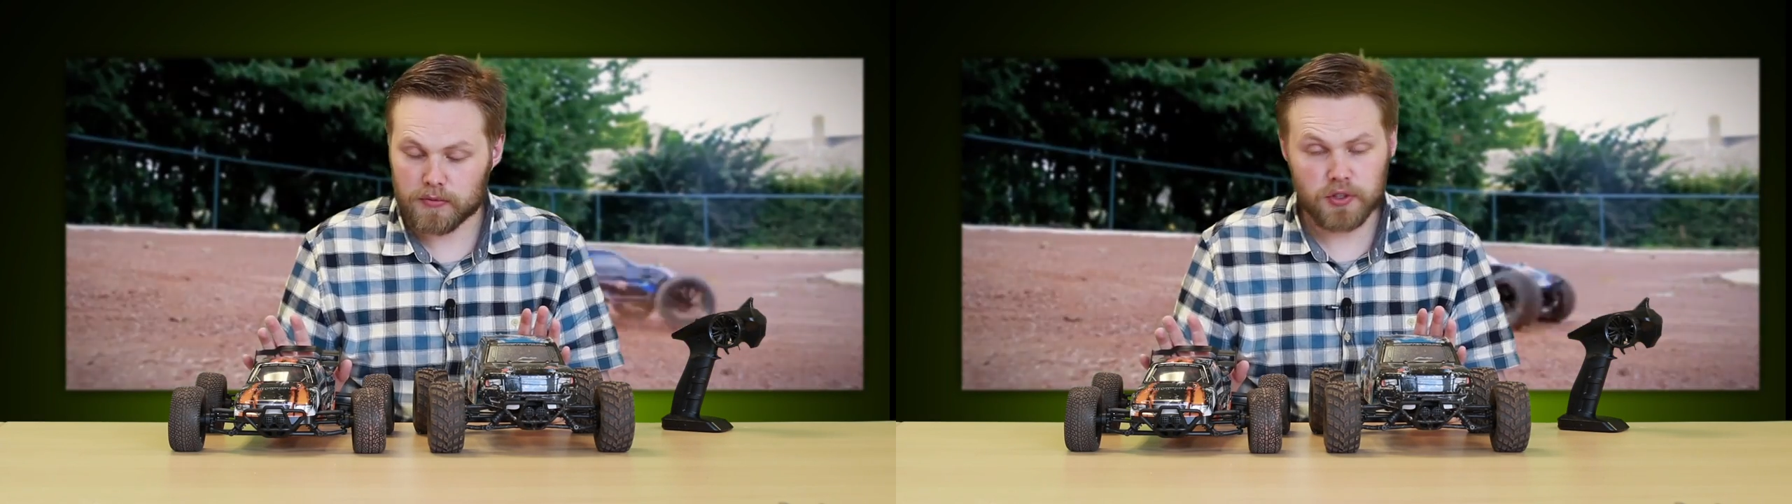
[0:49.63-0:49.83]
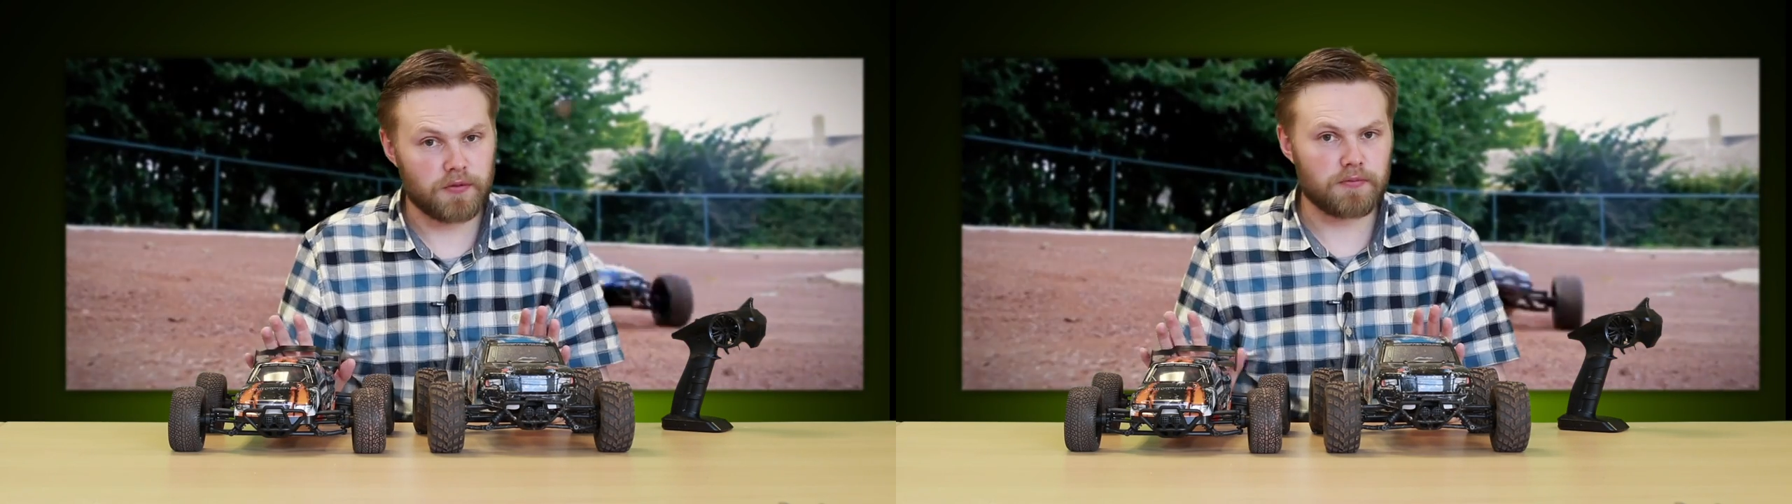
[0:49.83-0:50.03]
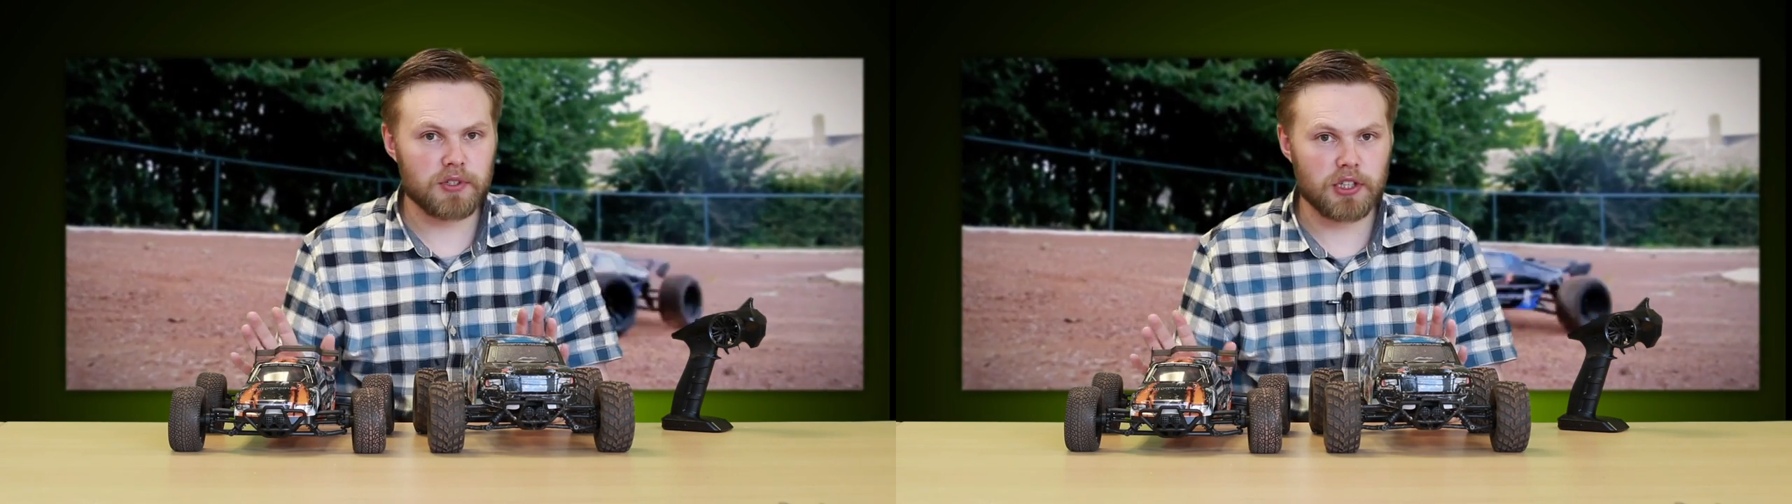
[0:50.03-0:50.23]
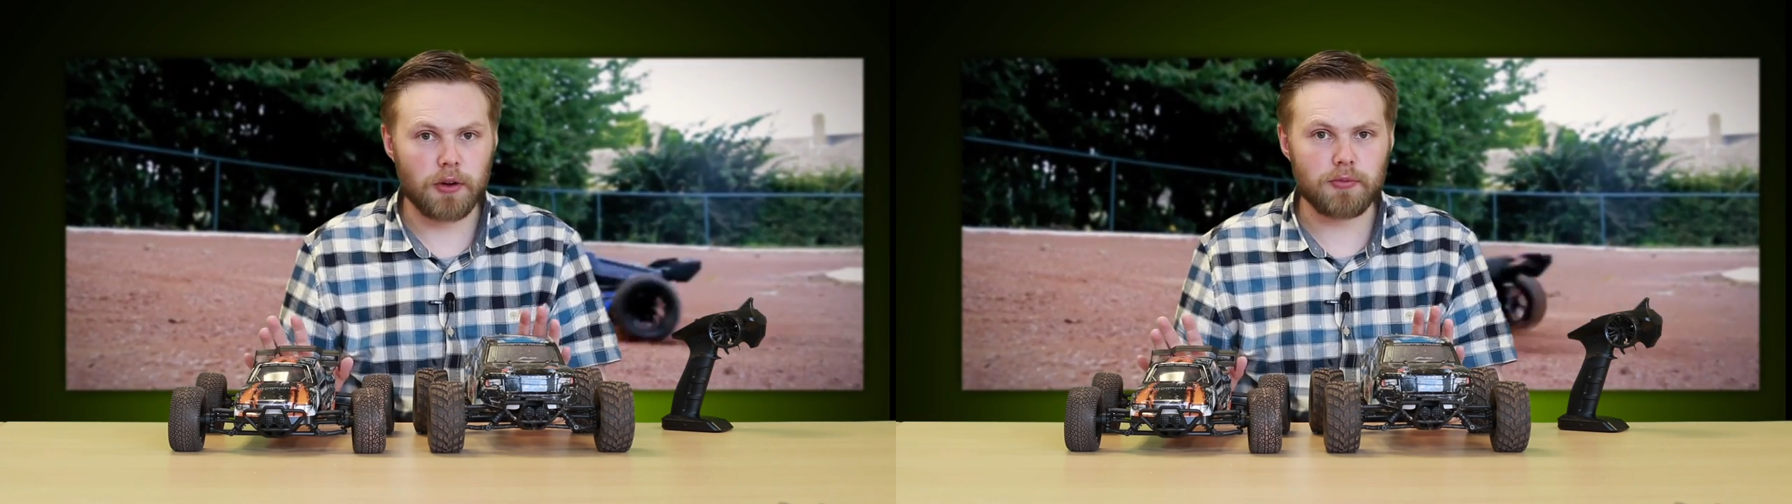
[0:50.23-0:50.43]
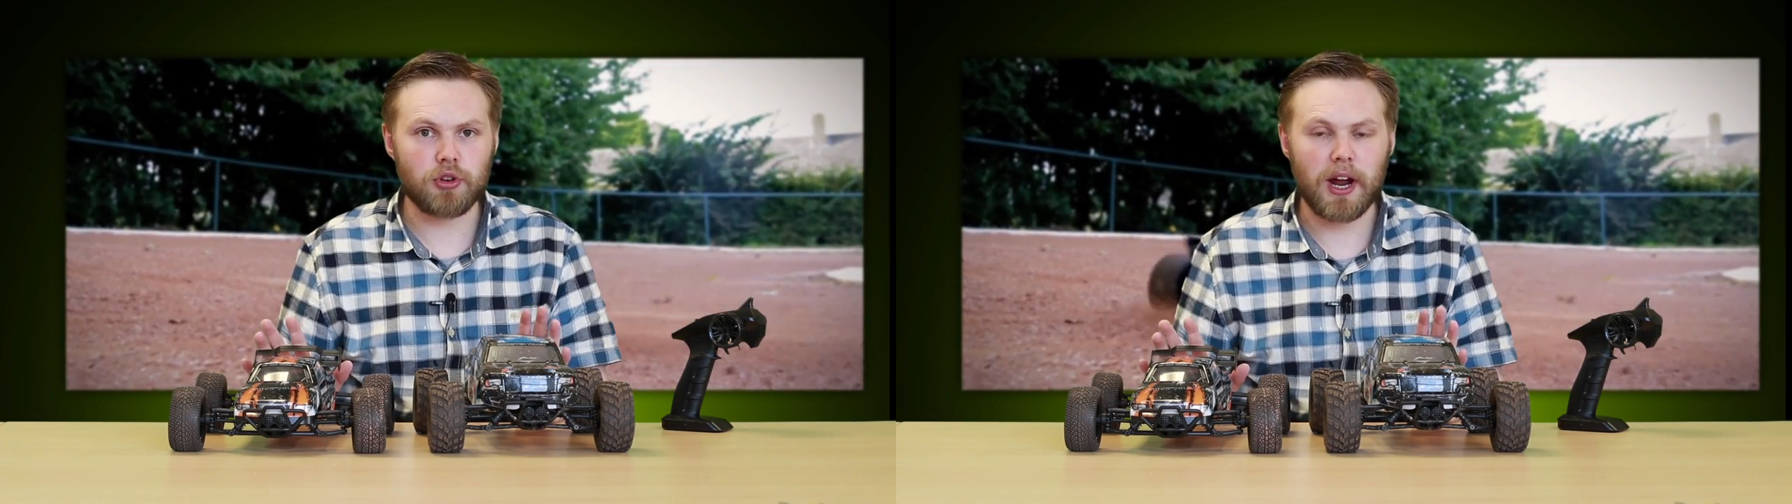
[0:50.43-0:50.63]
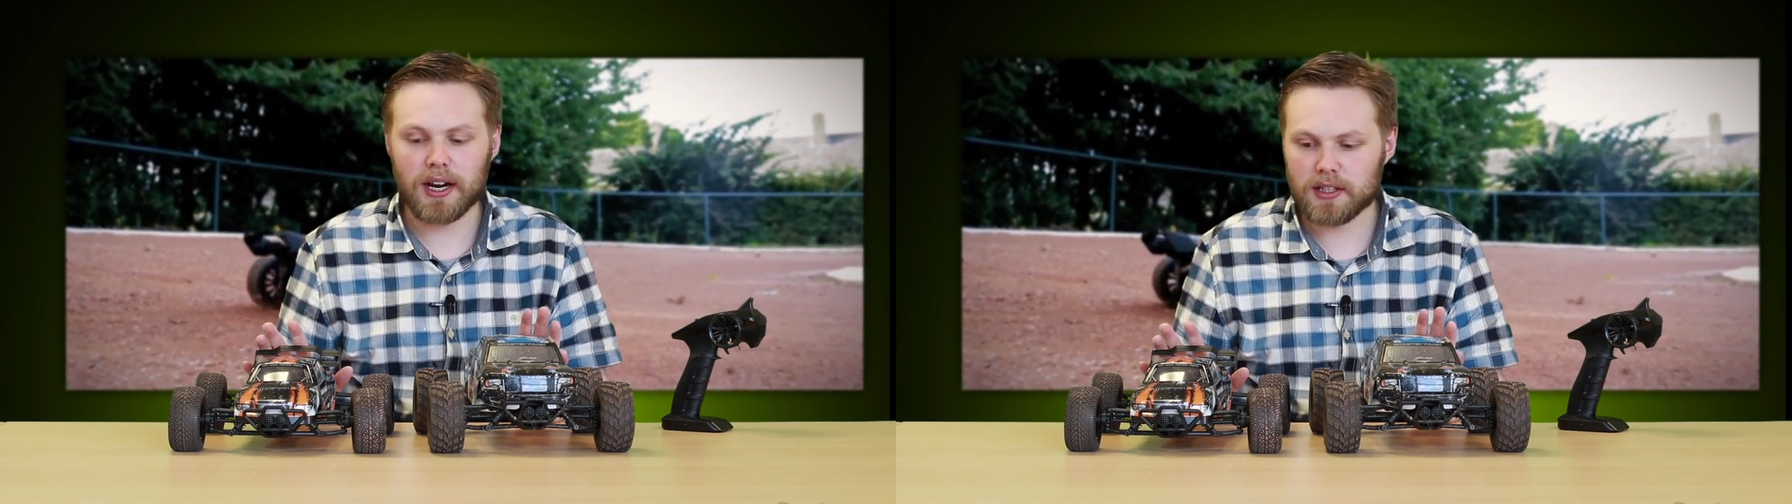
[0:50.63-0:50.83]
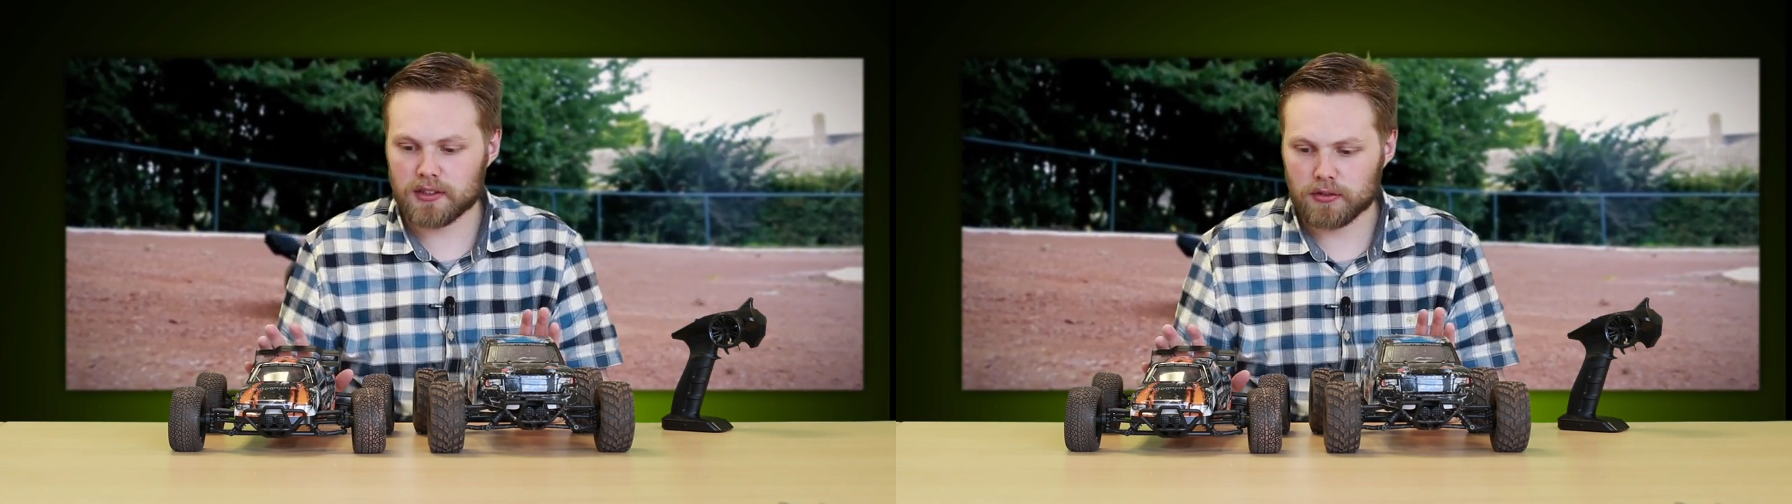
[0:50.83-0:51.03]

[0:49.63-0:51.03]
sort of slope tracks